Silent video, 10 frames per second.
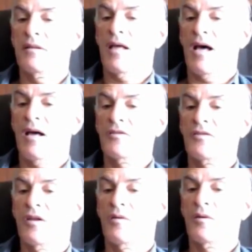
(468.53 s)

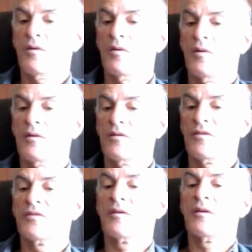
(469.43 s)
Oslo
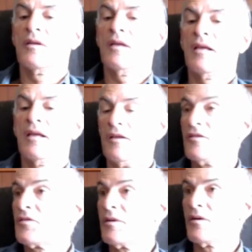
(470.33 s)
Accords,
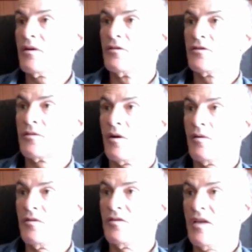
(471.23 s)
Israel
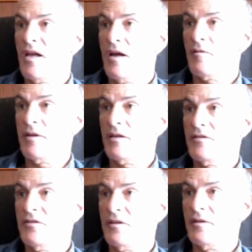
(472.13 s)
controls Area
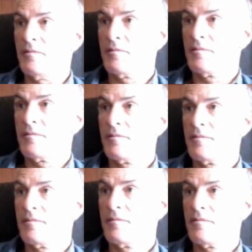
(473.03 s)
C,
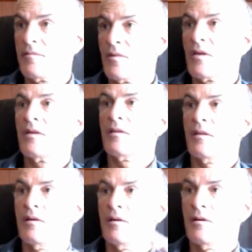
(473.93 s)

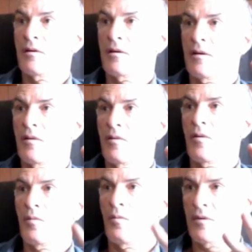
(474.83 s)

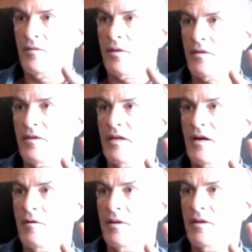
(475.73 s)
one of the three
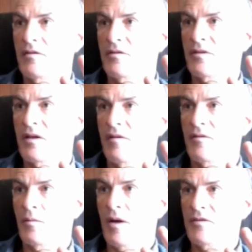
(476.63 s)
areas of
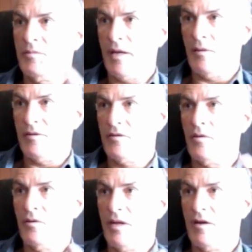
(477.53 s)
the West Bank. It's
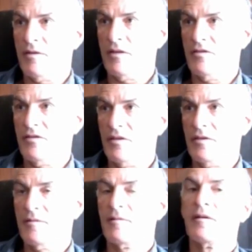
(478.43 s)
called Area C.
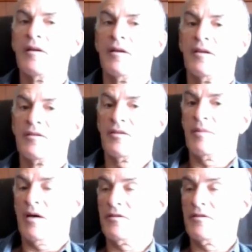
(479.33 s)
It's about